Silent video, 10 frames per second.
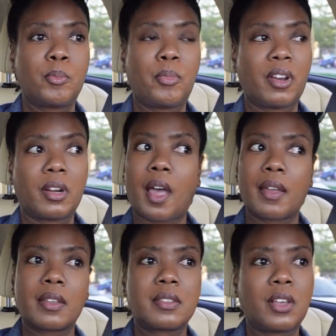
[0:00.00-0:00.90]
But I
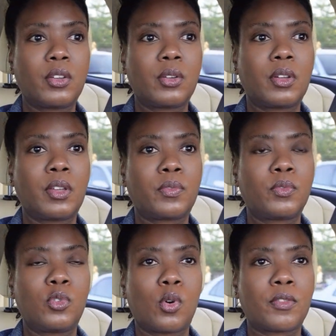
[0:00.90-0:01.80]
can tell you, if
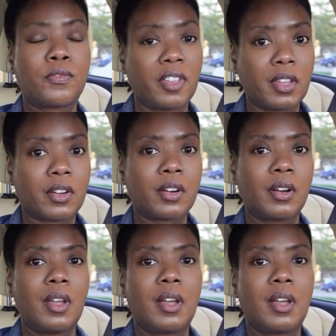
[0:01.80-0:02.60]
your fear